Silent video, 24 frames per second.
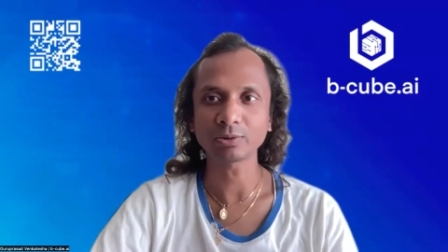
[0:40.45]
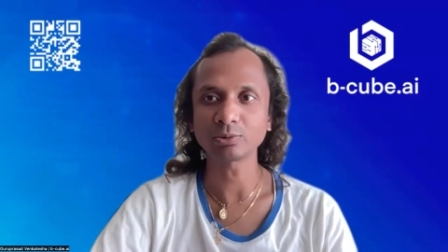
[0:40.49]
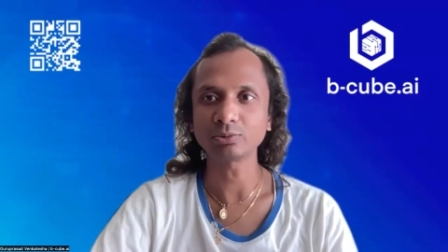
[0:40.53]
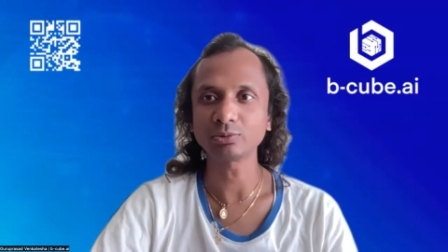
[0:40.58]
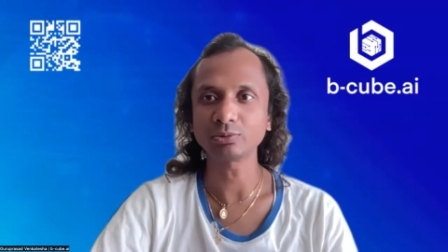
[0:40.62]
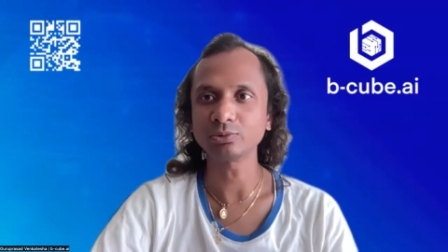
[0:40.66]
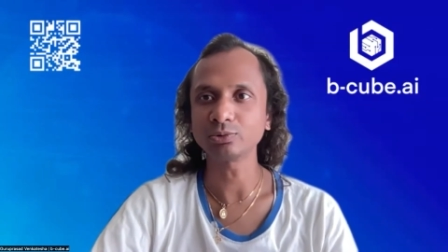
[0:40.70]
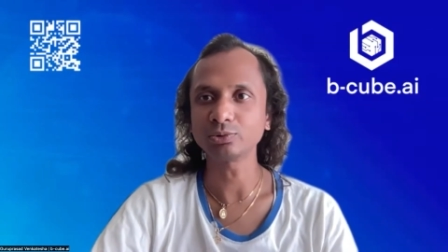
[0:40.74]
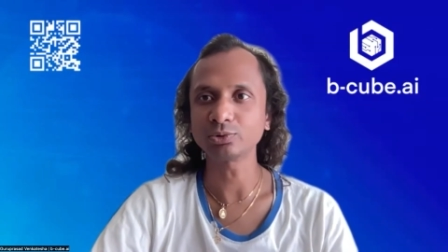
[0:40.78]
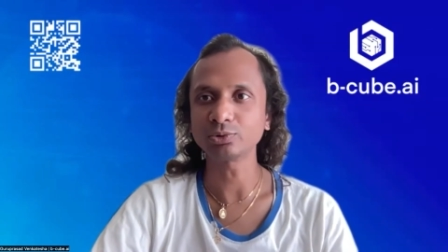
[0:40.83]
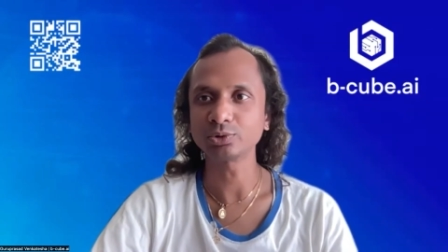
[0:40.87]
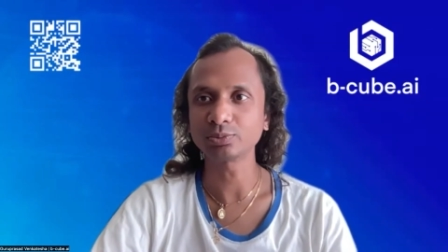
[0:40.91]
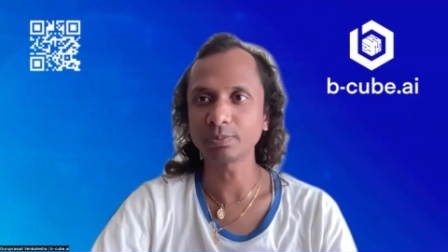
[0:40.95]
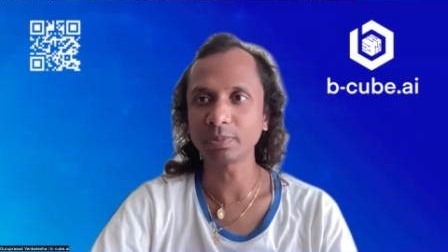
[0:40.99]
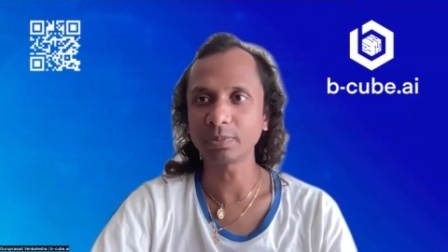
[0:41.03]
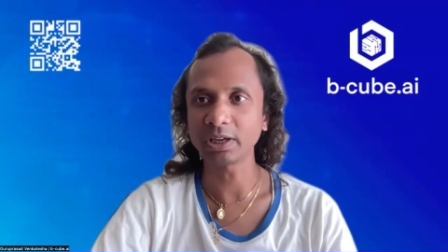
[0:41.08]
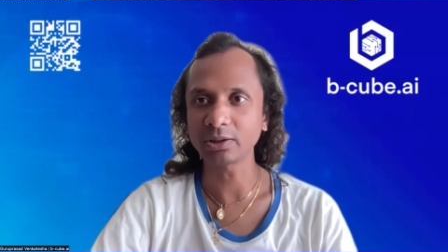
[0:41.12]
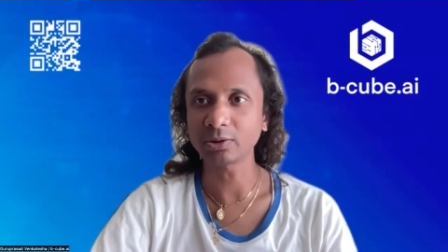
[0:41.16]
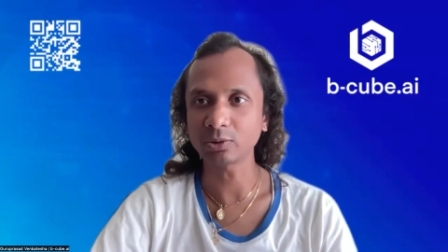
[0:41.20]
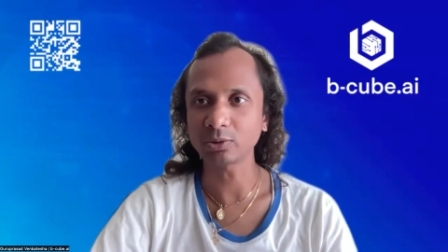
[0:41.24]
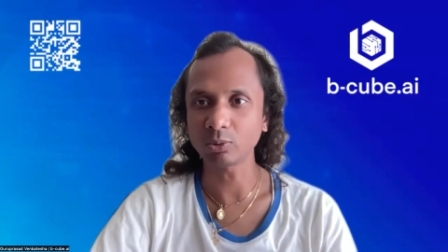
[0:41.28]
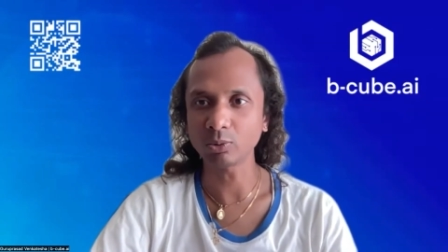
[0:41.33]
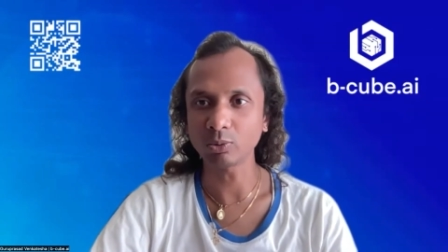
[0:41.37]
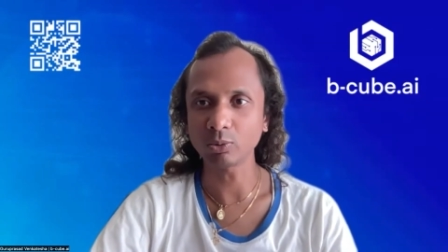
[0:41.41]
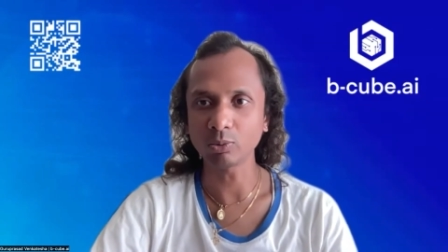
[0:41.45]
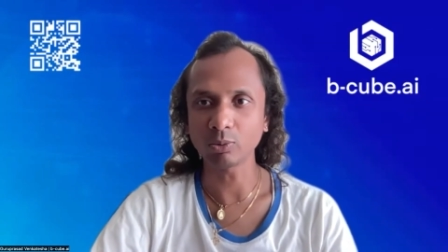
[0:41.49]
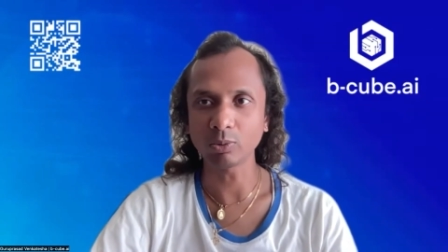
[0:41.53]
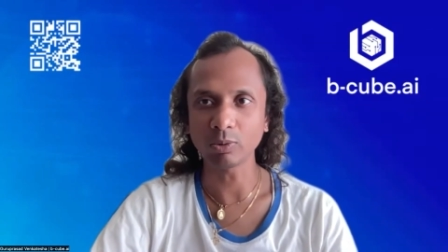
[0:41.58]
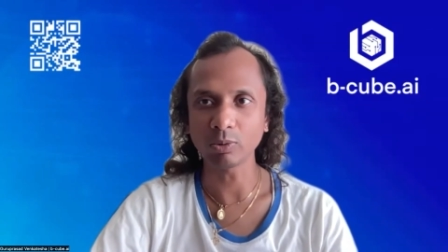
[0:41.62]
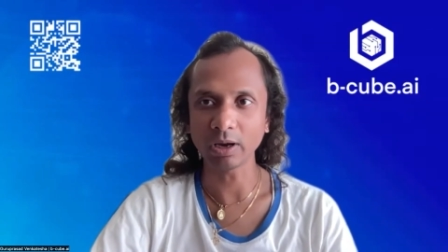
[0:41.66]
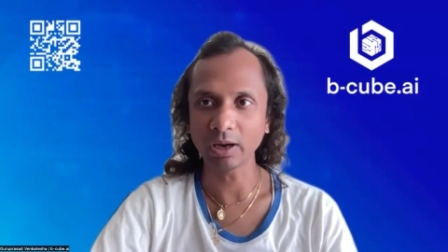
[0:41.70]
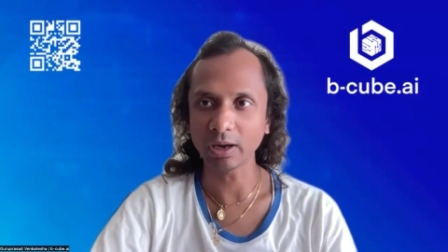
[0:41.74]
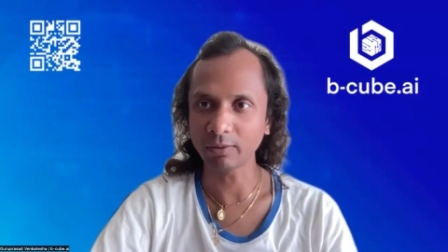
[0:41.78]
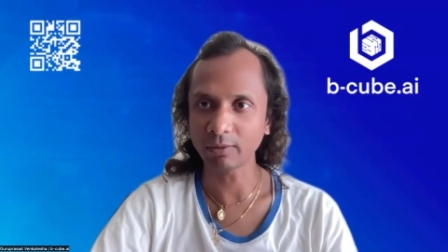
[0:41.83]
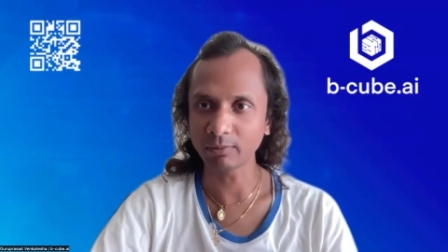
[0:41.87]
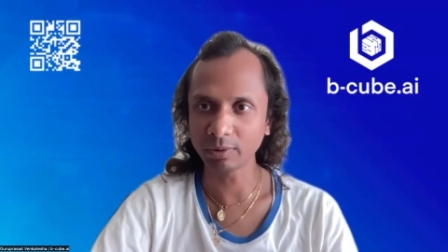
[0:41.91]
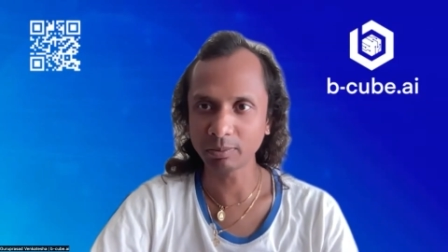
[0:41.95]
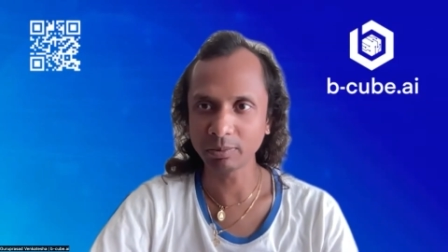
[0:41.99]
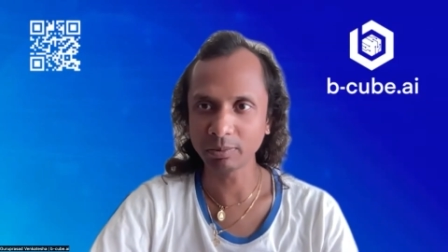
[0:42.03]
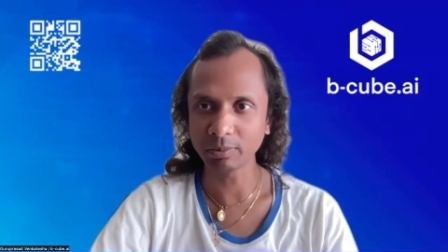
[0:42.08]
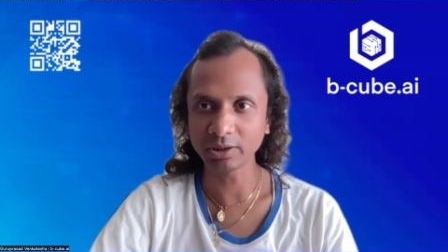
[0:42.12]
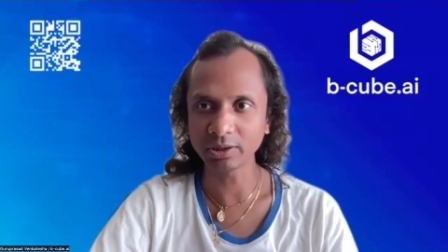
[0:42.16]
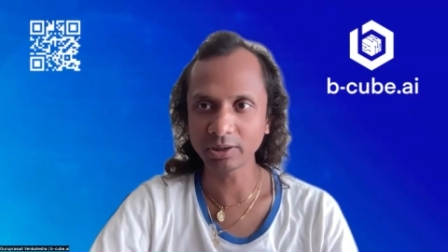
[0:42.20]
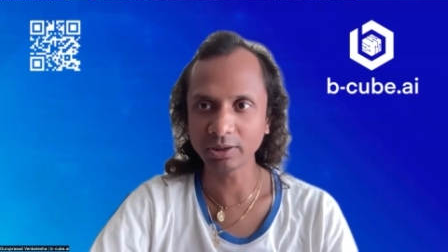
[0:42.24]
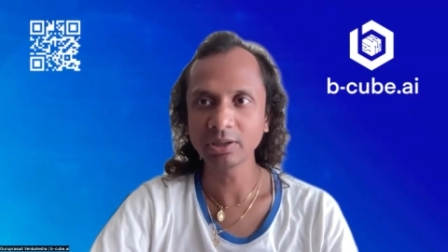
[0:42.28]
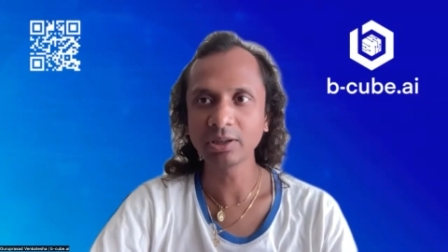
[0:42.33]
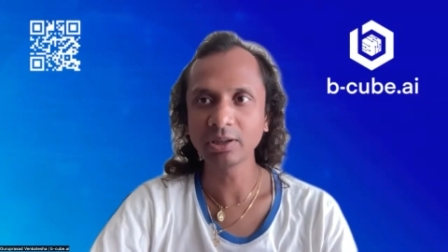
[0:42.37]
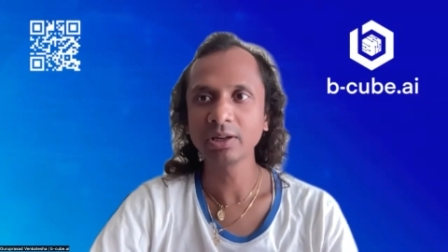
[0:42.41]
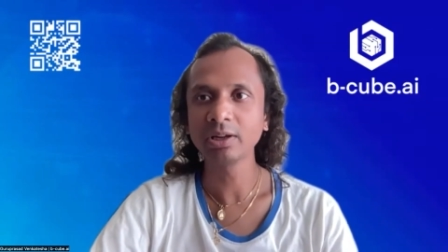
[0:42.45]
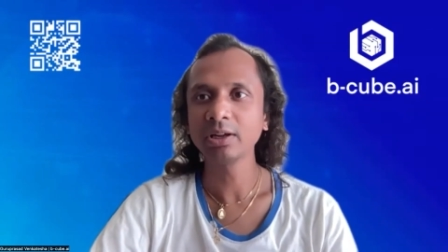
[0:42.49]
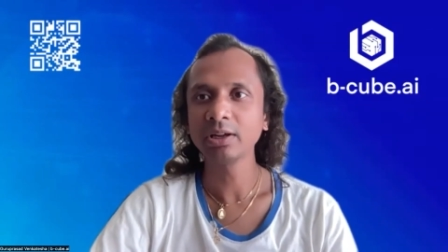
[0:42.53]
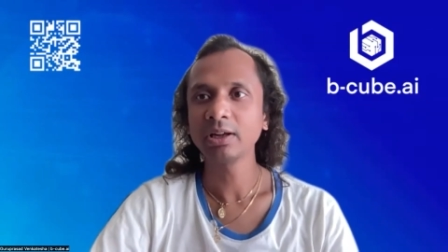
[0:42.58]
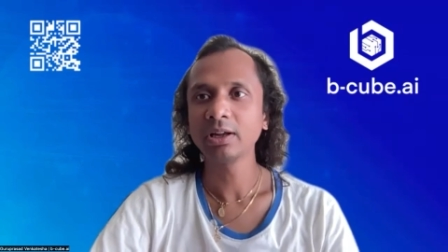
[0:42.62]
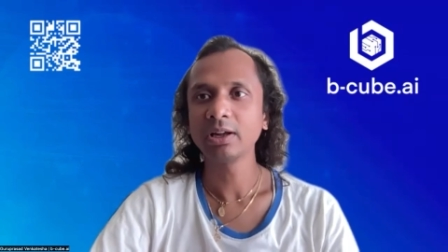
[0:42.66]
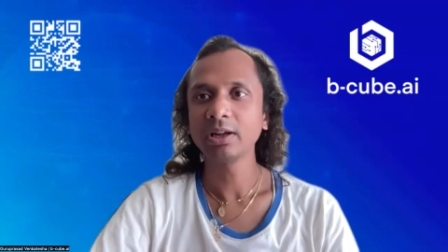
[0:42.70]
to speak to everybody,